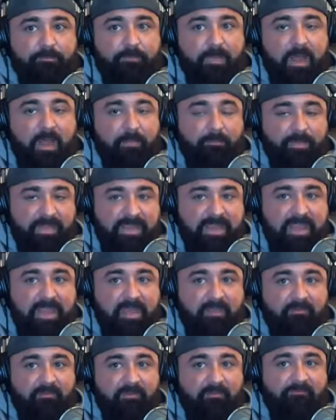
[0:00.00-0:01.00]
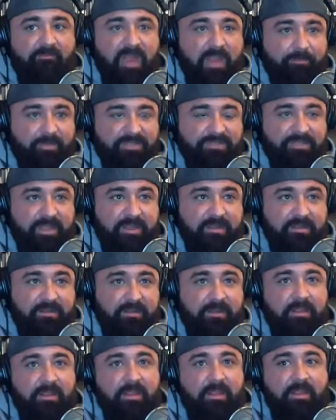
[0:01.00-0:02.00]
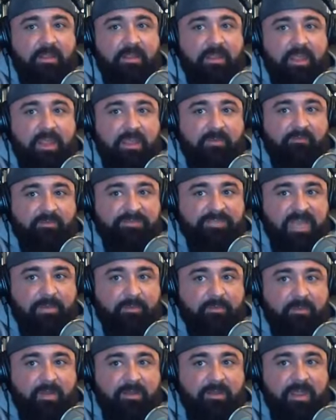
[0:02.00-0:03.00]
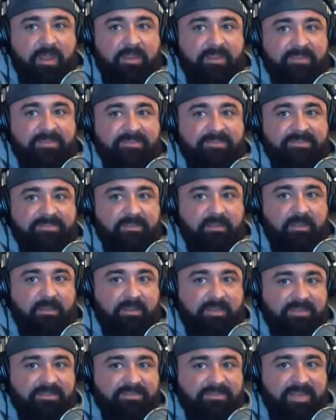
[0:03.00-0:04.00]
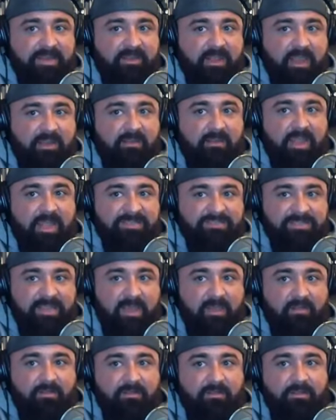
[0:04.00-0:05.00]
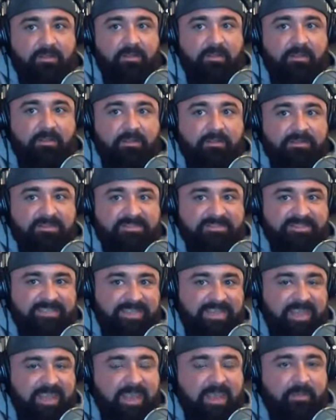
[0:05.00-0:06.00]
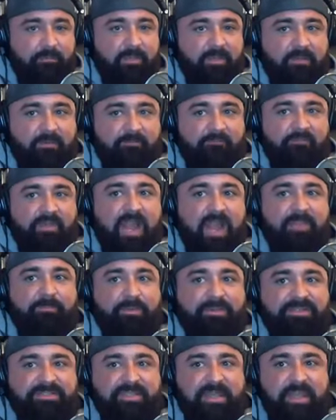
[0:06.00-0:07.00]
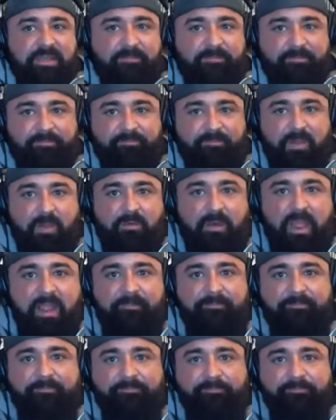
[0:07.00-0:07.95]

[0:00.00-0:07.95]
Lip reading: BF 5%. And for Cyber Monday is, again, Stanliner SL CM 5%. All right.